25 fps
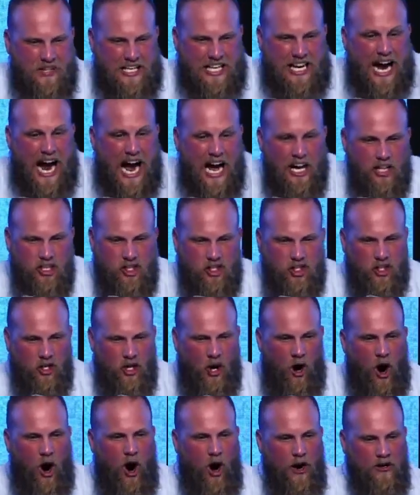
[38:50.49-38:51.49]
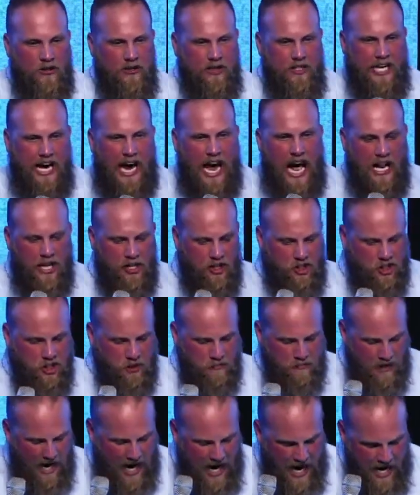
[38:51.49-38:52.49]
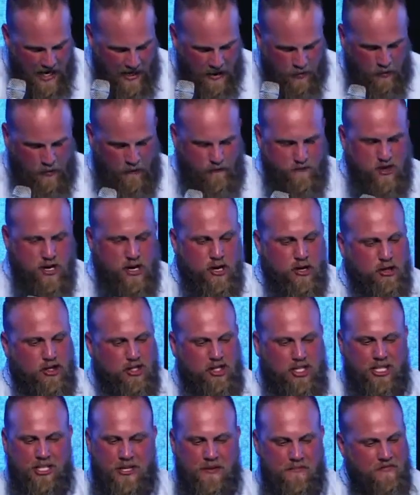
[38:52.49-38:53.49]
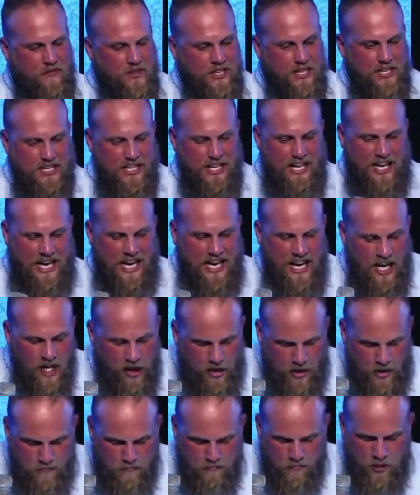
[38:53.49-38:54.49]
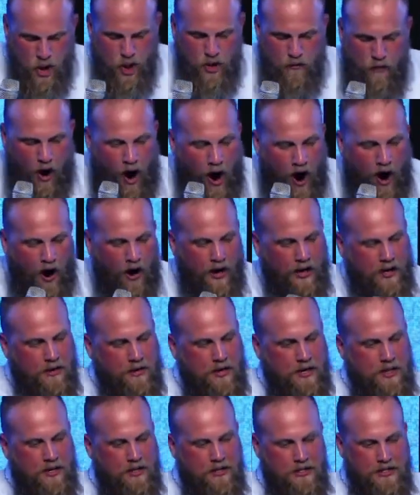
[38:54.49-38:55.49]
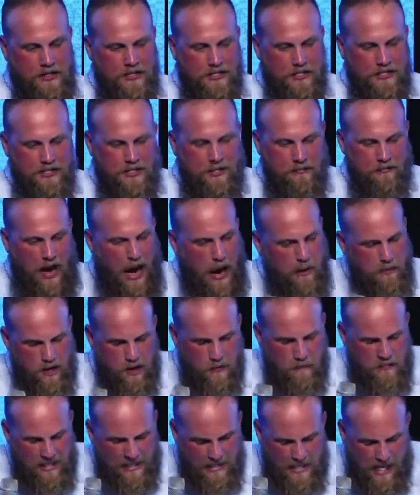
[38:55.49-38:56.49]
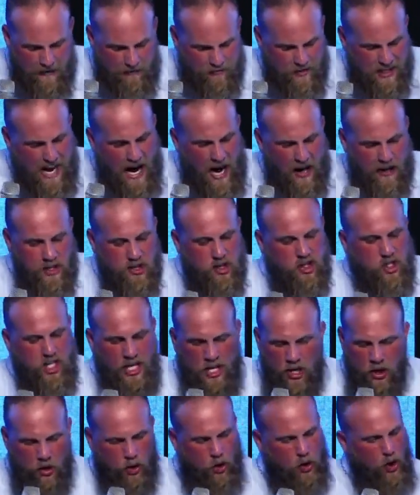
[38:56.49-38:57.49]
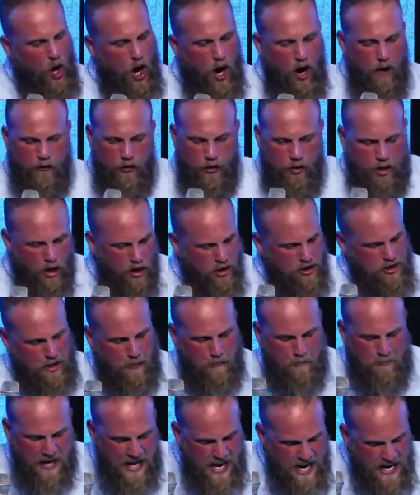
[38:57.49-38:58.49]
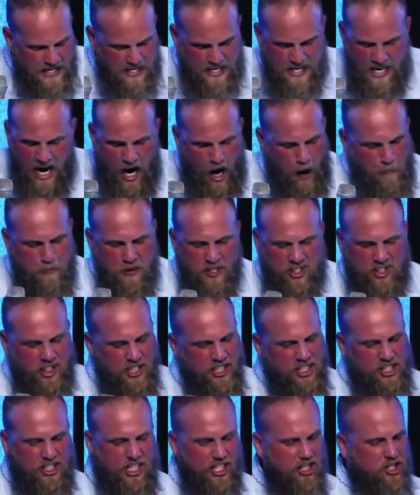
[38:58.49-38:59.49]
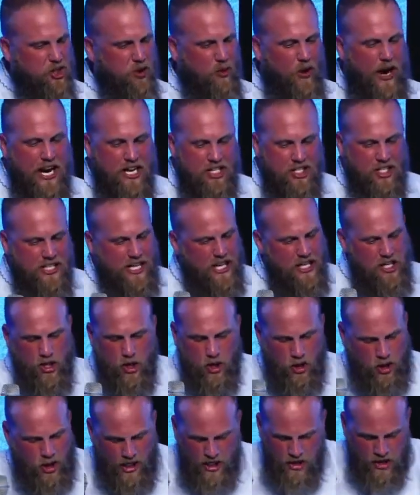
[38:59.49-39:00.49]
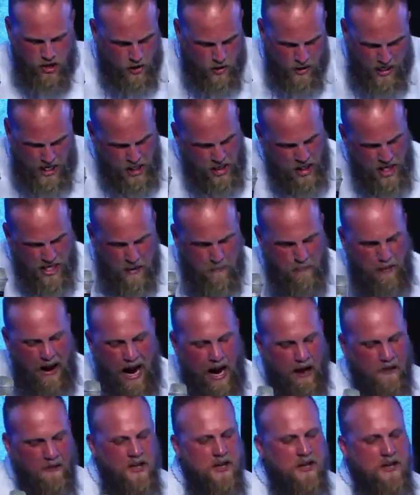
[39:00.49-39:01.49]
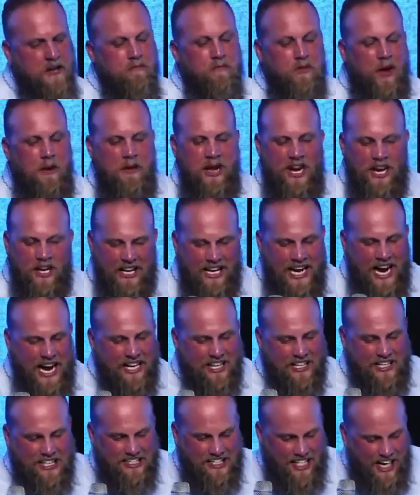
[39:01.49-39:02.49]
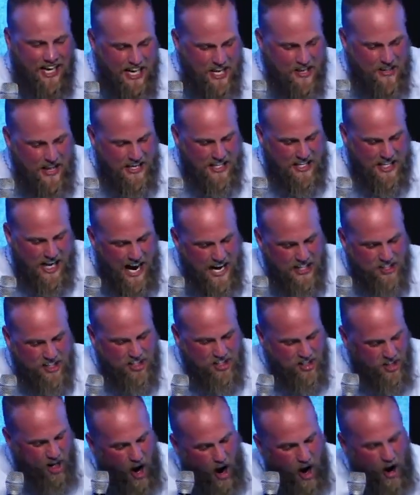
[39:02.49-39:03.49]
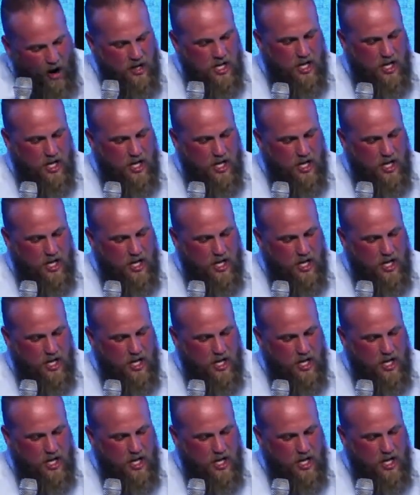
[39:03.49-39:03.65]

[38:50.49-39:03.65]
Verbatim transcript: callous your heart and callous your mind and refuse to heal and move on. And Maybe you've been left out in general, overlooked, abandoned, helpless in a situation that you couldn't do anything about. I'm here today to tell you that God saw